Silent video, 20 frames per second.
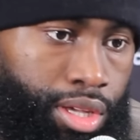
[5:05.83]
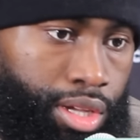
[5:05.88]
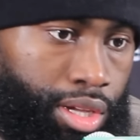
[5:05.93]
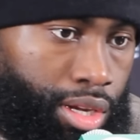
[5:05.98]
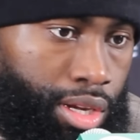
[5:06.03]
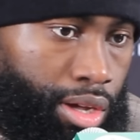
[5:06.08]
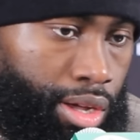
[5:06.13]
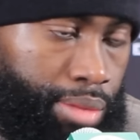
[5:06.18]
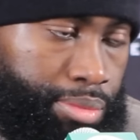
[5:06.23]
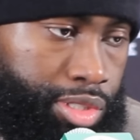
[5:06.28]
You
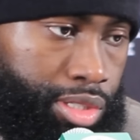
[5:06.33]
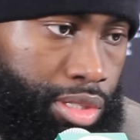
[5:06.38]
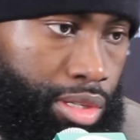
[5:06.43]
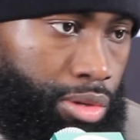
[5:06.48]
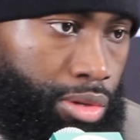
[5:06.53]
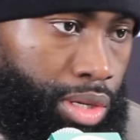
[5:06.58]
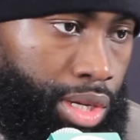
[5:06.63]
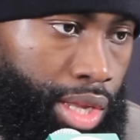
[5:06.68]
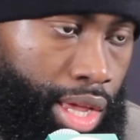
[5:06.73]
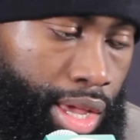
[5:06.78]
know, I'm
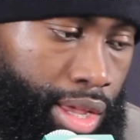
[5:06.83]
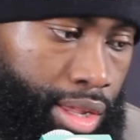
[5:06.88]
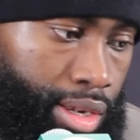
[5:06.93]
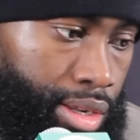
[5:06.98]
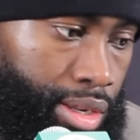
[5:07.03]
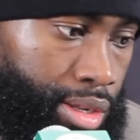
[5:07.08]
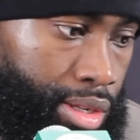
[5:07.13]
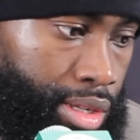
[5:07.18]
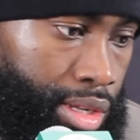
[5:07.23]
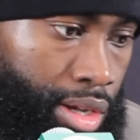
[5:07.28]
saluting that.
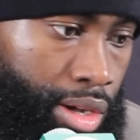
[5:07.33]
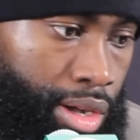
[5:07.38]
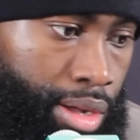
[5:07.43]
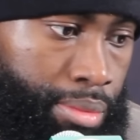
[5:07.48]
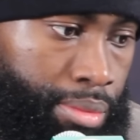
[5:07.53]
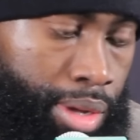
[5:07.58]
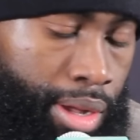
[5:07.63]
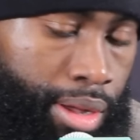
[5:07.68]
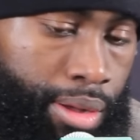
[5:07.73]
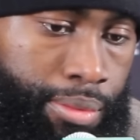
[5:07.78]
You know,
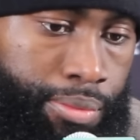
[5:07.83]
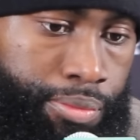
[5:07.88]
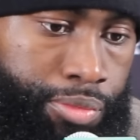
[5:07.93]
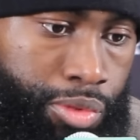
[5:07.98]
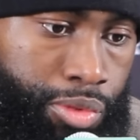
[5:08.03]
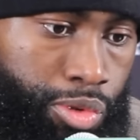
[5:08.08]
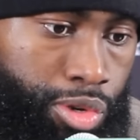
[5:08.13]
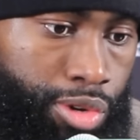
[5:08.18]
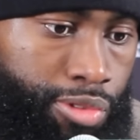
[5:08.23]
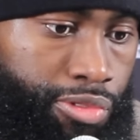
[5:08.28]
I'm
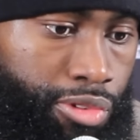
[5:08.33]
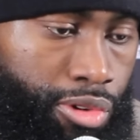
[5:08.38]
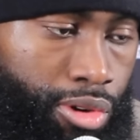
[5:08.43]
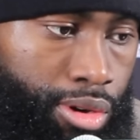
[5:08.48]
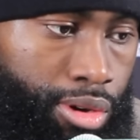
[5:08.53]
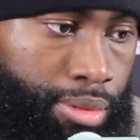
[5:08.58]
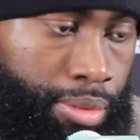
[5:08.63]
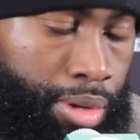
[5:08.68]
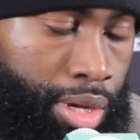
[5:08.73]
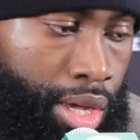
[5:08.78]
rooting
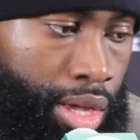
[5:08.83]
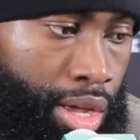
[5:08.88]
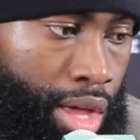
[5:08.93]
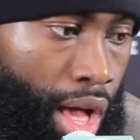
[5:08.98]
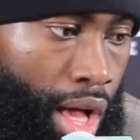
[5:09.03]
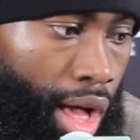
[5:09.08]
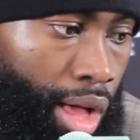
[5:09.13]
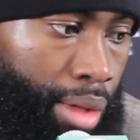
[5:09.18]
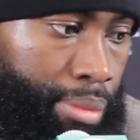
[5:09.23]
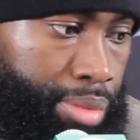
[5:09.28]
for him.
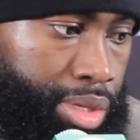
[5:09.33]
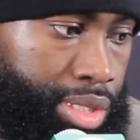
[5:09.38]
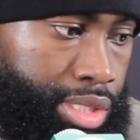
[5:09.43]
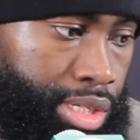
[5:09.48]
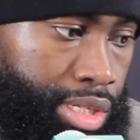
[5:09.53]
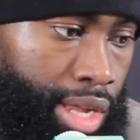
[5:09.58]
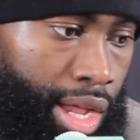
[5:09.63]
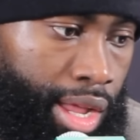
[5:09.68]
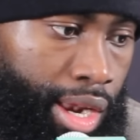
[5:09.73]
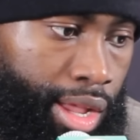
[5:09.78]
But
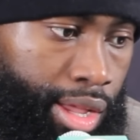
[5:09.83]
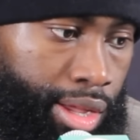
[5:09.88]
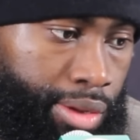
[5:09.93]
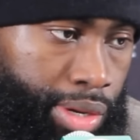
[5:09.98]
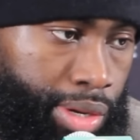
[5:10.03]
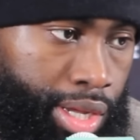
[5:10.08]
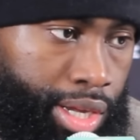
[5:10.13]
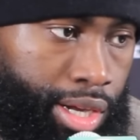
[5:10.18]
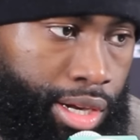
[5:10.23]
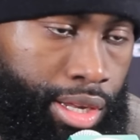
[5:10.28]
tonight, I didn't
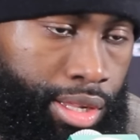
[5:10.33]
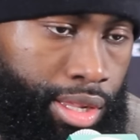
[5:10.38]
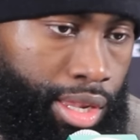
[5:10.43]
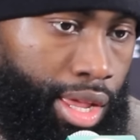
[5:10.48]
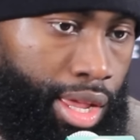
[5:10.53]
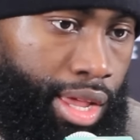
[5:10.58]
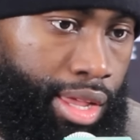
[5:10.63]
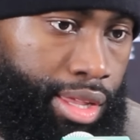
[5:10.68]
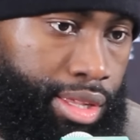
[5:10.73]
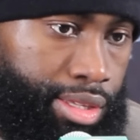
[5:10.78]
want to hear none of
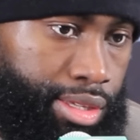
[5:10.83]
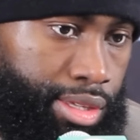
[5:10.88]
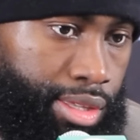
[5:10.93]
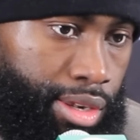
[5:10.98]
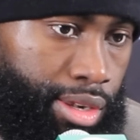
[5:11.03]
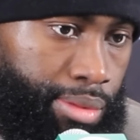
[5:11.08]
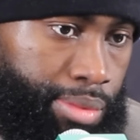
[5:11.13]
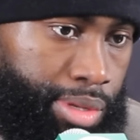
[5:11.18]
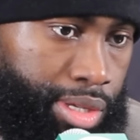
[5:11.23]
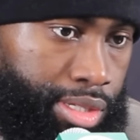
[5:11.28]
that. You
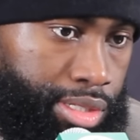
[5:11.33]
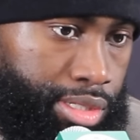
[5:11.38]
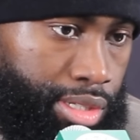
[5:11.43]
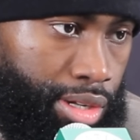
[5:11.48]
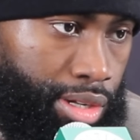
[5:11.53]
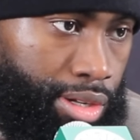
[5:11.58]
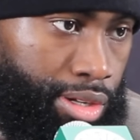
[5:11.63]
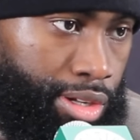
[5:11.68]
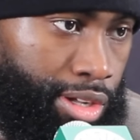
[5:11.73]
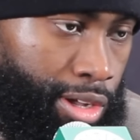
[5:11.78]
know what I mean?
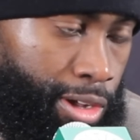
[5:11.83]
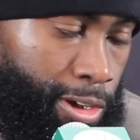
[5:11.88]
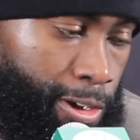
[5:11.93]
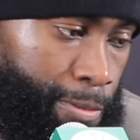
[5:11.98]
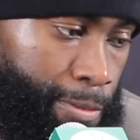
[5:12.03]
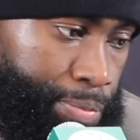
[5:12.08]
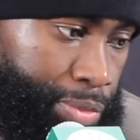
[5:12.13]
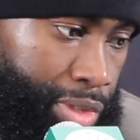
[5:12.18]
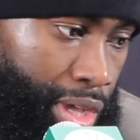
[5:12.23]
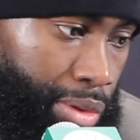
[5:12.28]
So,
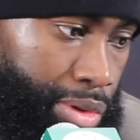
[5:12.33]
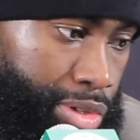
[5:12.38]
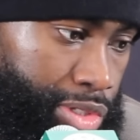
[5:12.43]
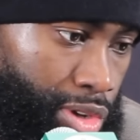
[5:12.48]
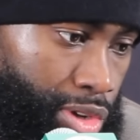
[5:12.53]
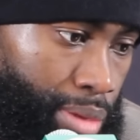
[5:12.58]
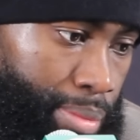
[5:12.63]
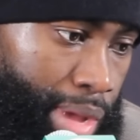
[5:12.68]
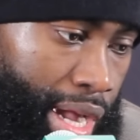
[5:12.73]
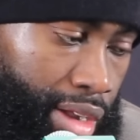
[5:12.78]
you know, we was
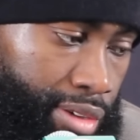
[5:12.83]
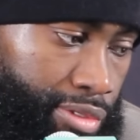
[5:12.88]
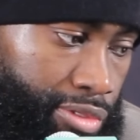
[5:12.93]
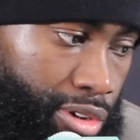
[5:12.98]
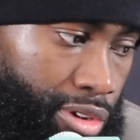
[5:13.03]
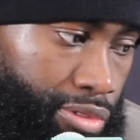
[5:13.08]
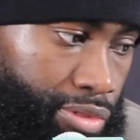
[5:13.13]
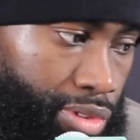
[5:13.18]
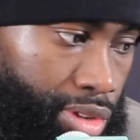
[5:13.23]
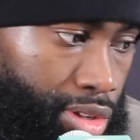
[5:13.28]
going back and
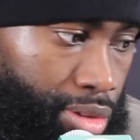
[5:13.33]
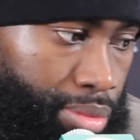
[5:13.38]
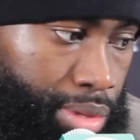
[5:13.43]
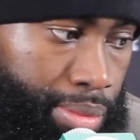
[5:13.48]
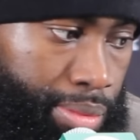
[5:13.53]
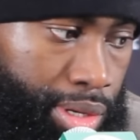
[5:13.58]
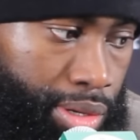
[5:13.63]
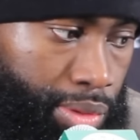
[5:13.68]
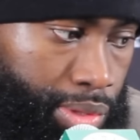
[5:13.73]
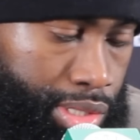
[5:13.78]
forth for a little
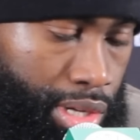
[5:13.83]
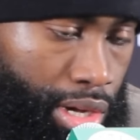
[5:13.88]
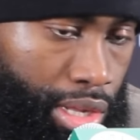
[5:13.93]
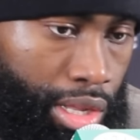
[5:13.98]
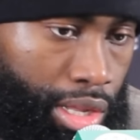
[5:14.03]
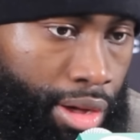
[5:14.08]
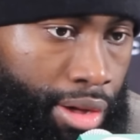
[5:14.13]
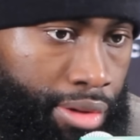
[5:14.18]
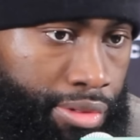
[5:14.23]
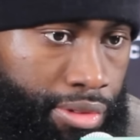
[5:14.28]
bit, but it was all
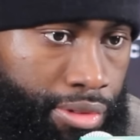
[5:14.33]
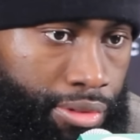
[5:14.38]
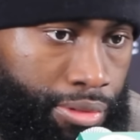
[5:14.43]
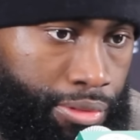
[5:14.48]
love.